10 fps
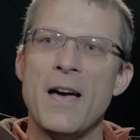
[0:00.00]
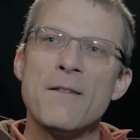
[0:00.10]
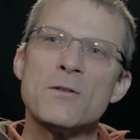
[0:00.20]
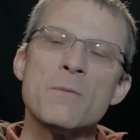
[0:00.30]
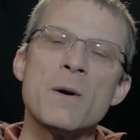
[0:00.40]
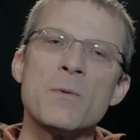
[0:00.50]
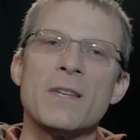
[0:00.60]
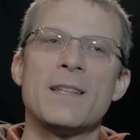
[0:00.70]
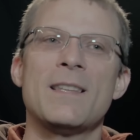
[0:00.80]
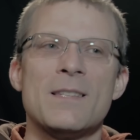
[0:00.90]
You have to remember,
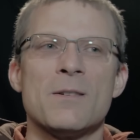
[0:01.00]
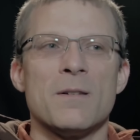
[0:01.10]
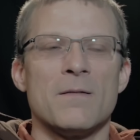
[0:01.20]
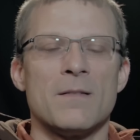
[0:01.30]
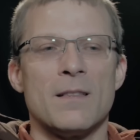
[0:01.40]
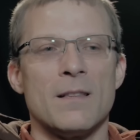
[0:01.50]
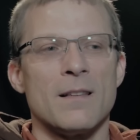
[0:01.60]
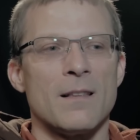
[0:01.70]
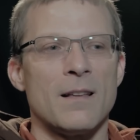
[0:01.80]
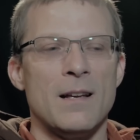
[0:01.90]

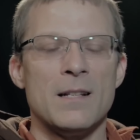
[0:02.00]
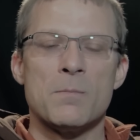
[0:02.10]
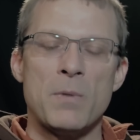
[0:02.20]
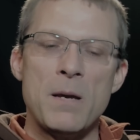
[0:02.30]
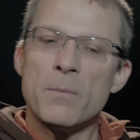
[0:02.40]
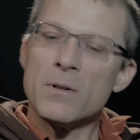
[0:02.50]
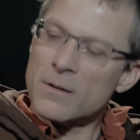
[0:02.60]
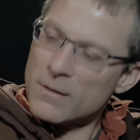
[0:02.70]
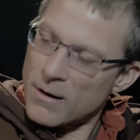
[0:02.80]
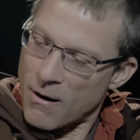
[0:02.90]
it's
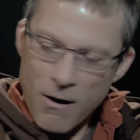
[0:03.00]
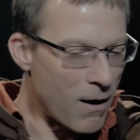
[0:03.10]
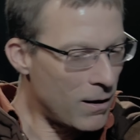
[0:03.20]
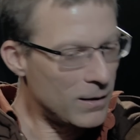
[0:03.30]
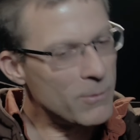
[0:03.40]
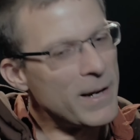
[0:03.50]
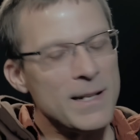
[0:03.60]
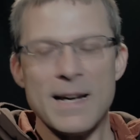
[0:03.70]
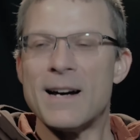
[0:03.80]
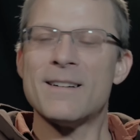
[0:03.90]
people all the way
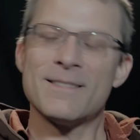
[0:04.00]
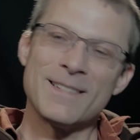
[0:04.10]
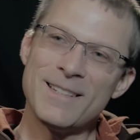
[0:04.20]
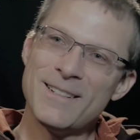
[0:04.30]
down,